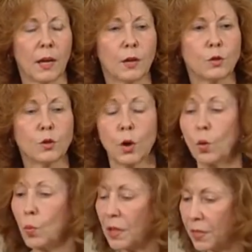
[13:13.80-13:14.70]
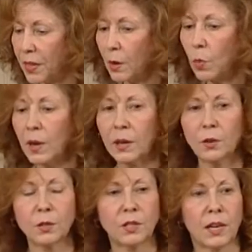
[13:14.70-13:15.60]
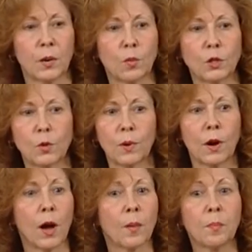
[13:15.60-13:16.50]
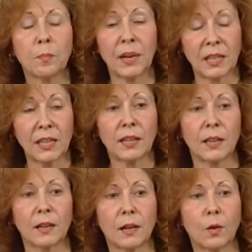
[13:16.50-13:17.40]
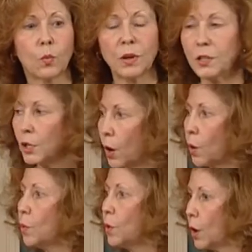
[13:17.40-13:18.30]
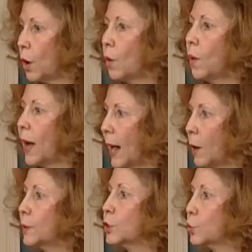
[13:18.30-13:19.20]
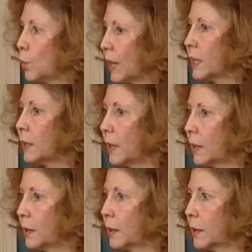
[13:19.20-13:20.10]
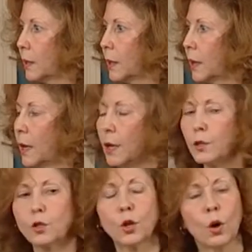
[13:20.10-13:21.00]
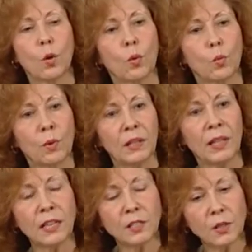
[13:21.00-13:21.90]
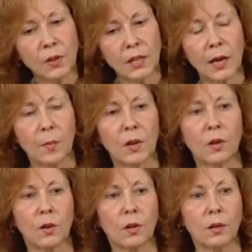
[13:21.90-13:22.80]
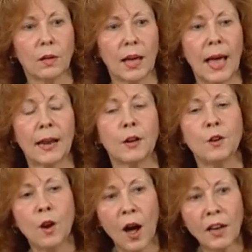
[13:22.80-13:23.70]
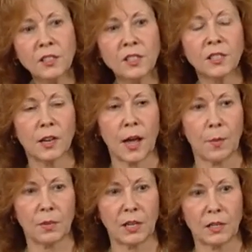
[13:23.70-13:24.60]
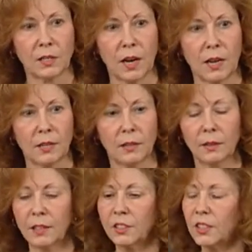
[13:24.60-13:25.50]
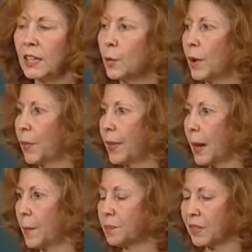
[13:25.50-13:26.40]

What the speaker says: So we think we understand what's going on, but again, we don't know how it's regulated. So release of a chemical at a non-synaptic site. Let's think about that.